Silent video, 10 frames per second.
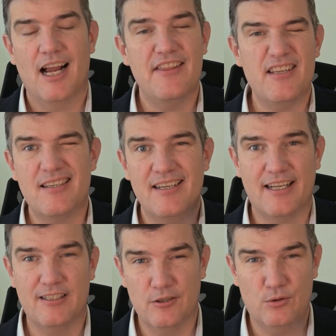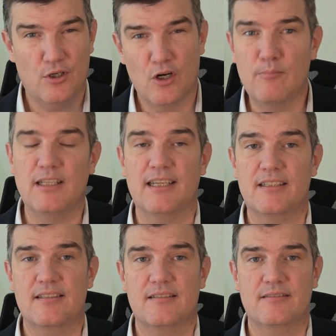And this can get a little
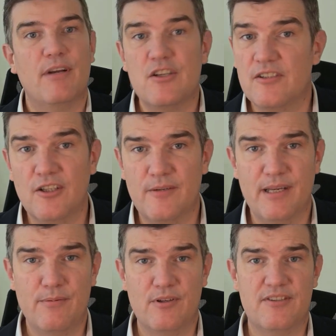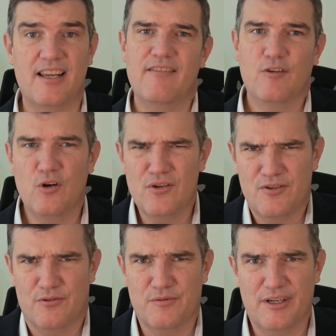complex, because a lot of people would say, of course
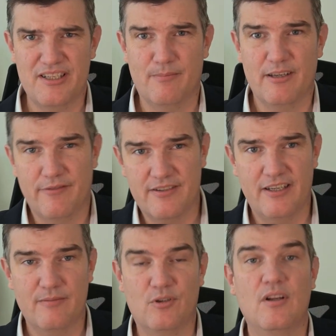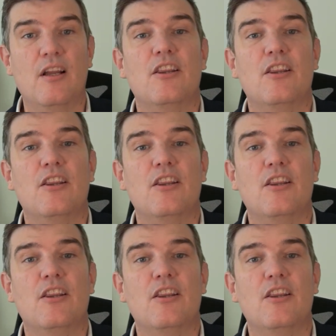it was reasonably foreseeable.